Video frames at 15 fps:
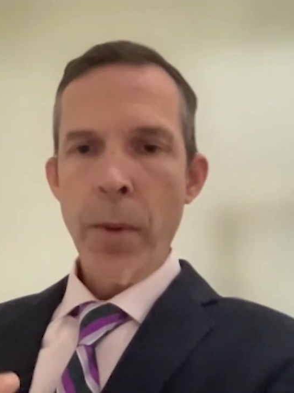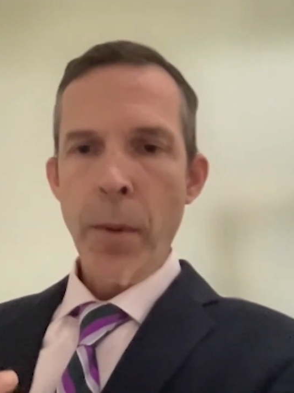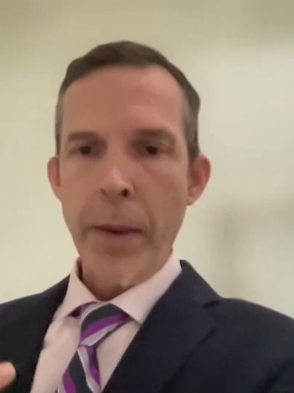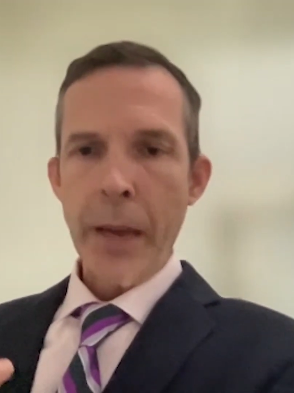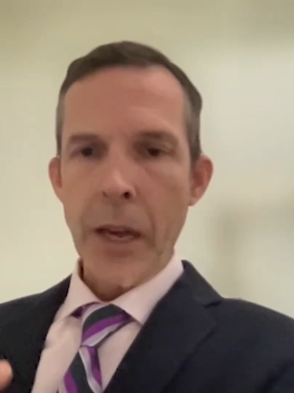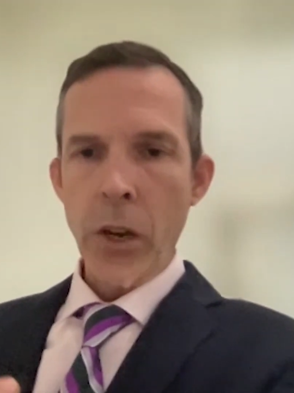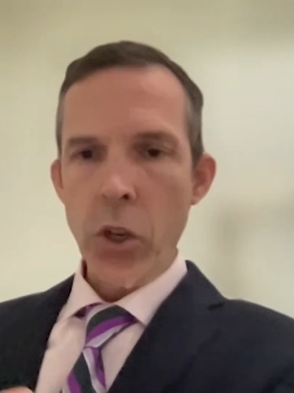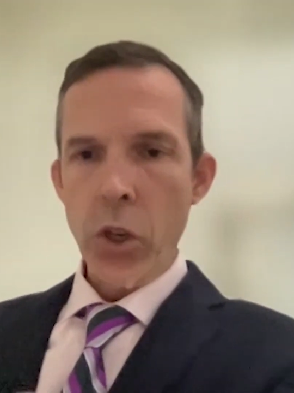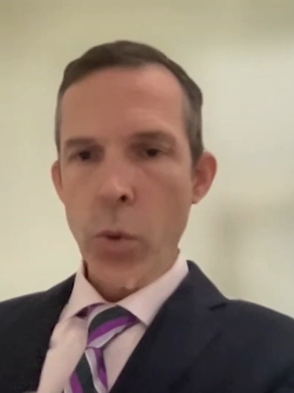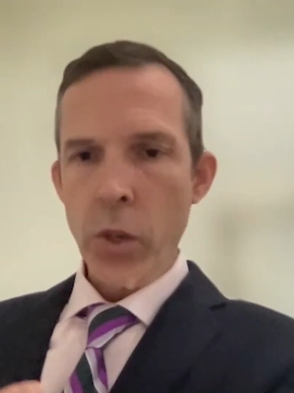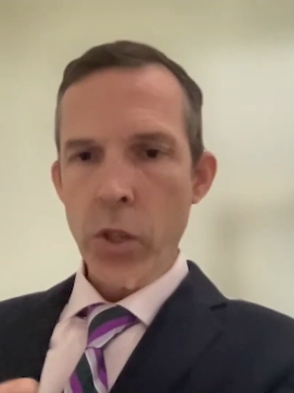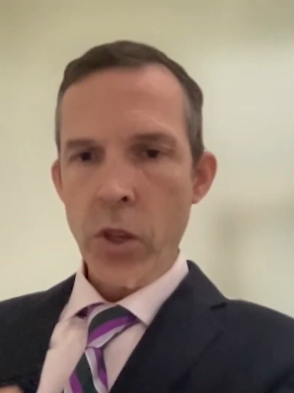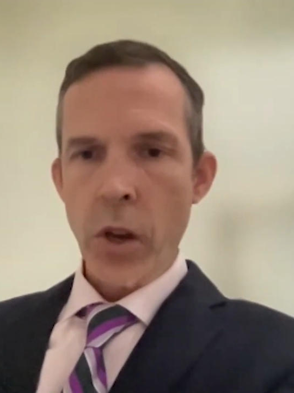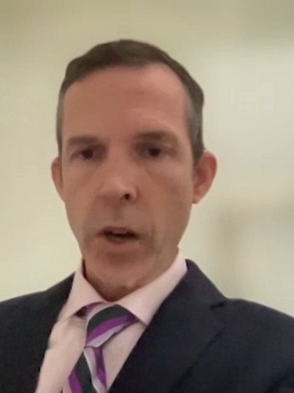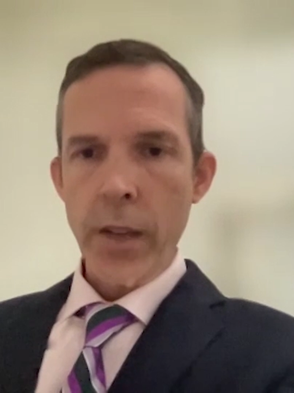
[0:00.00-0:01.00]
but be able to do
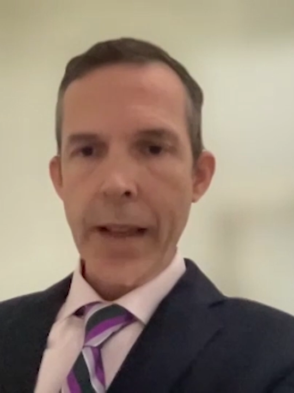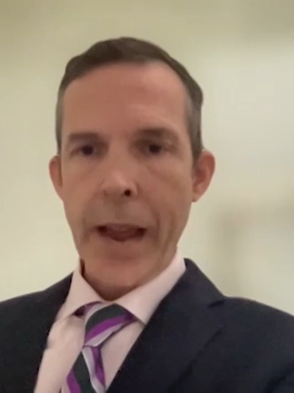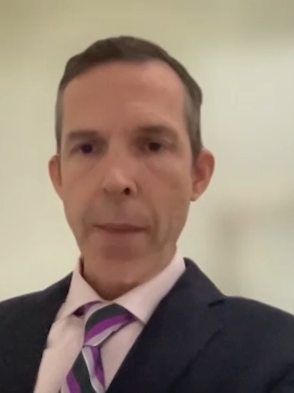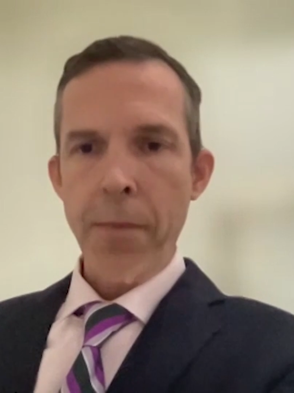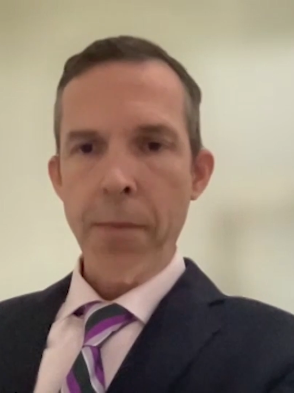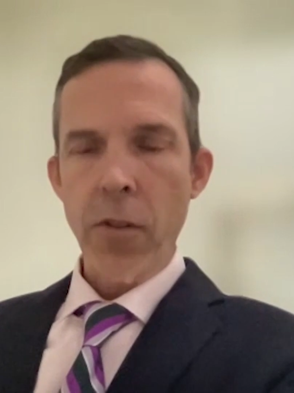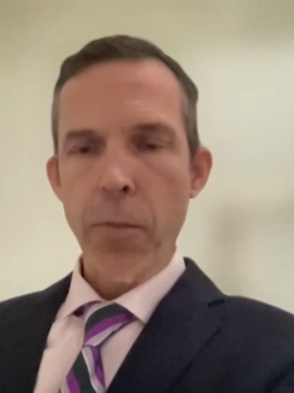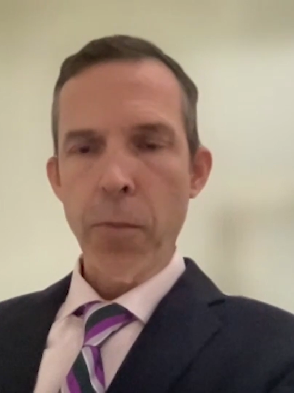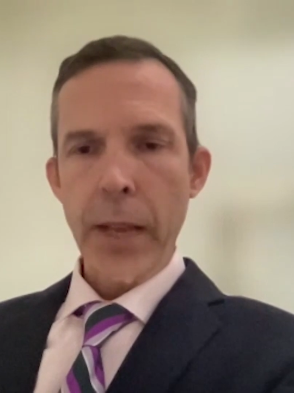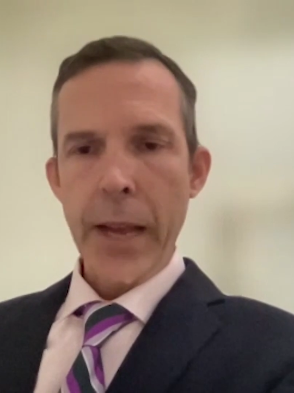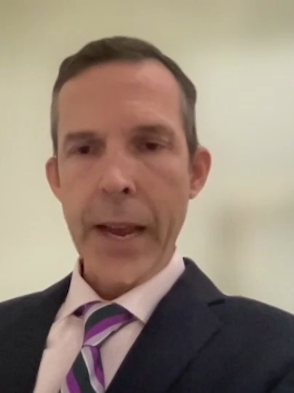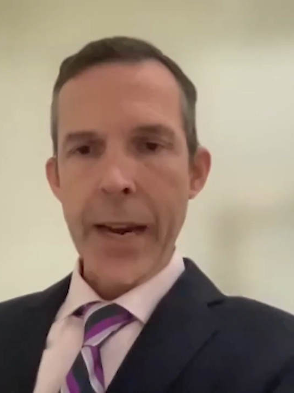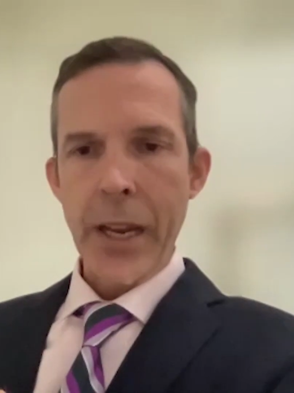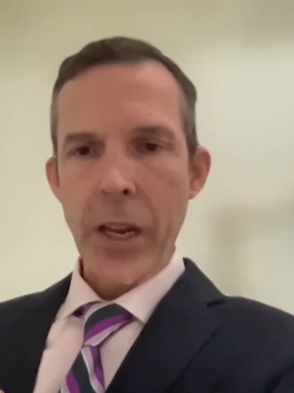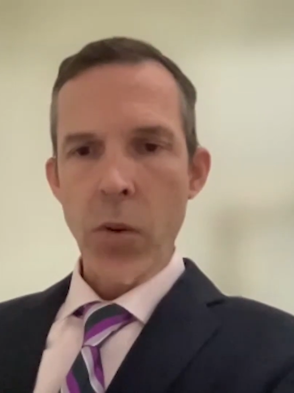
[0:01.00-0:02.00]
what's called adaptive
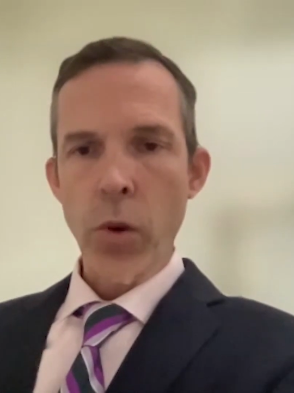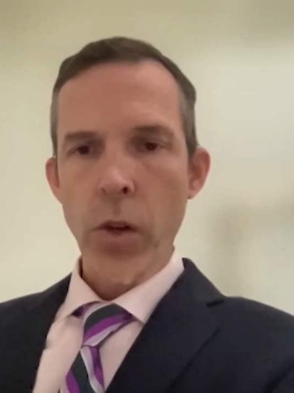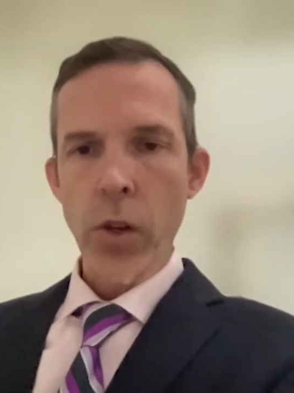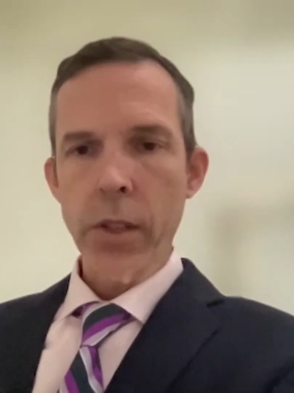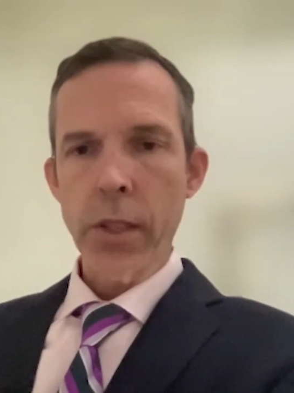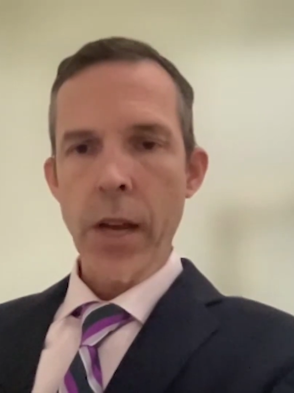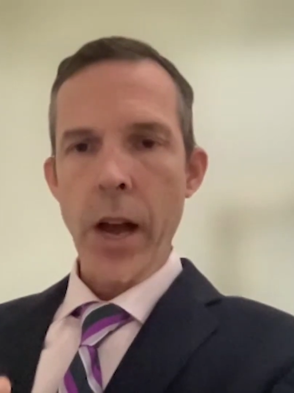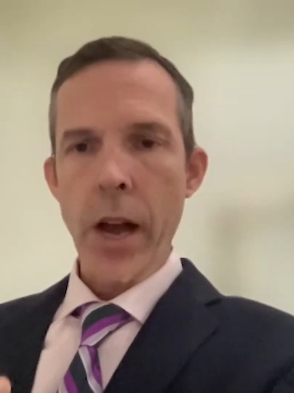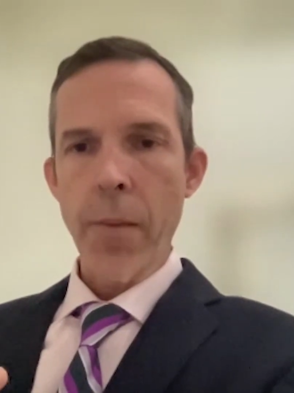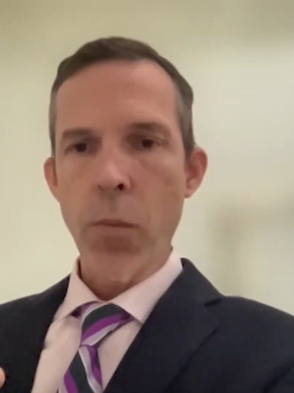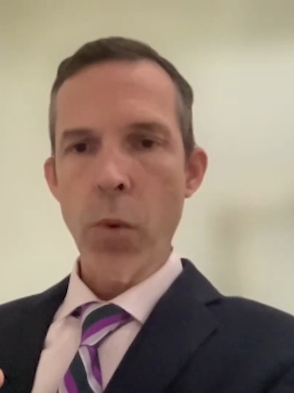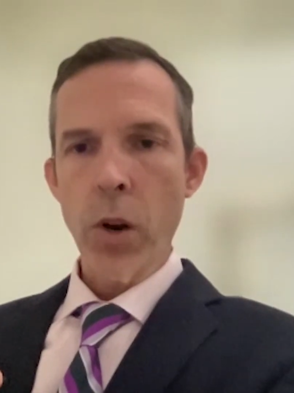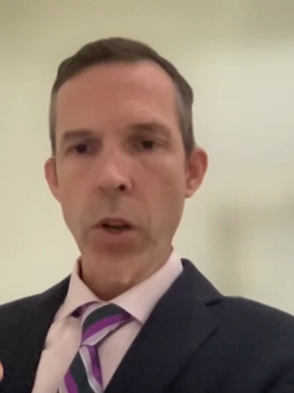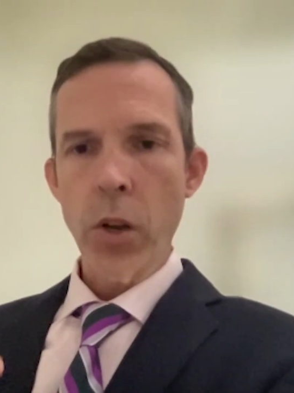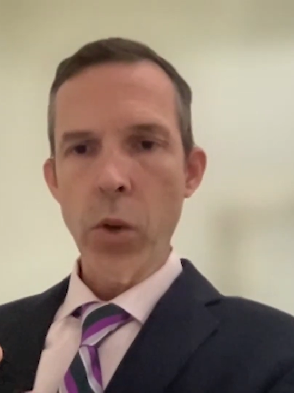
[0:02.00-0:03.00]
planning in real
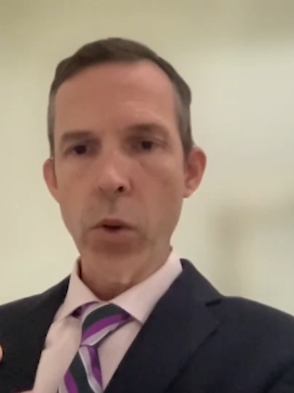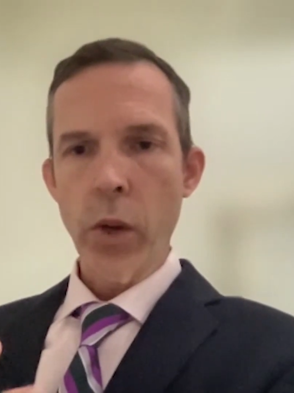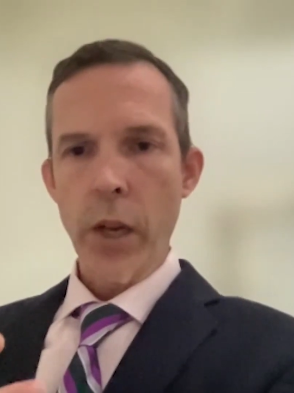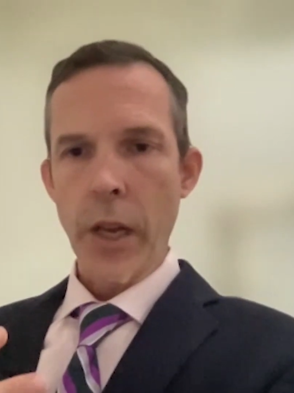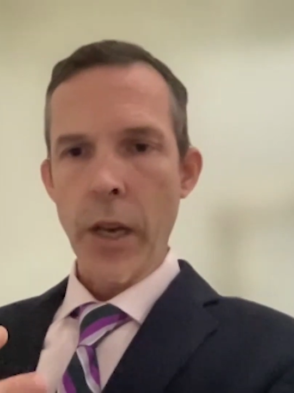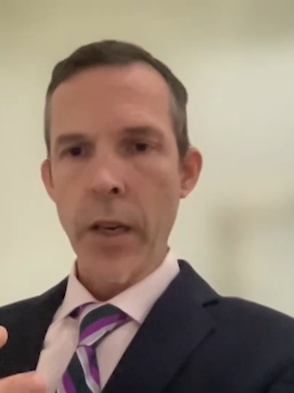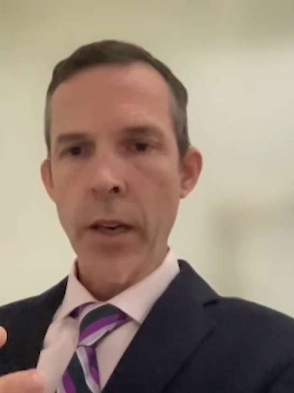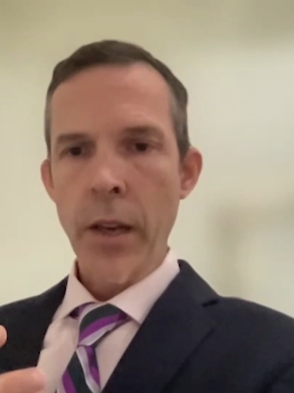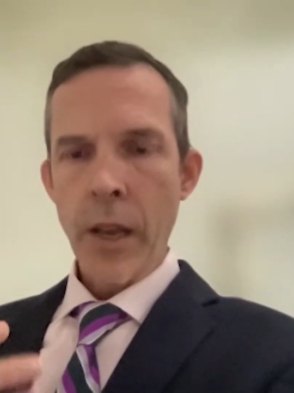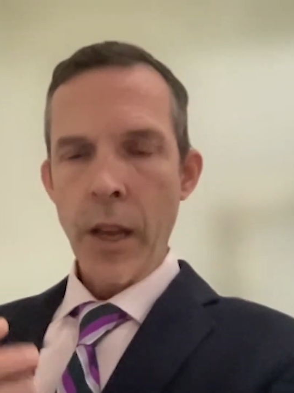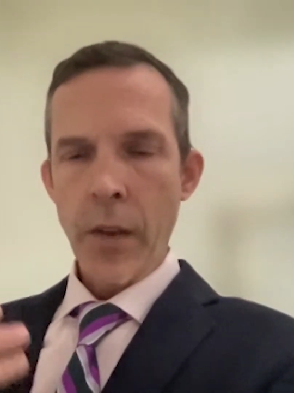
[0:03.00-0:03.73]
time, where you can,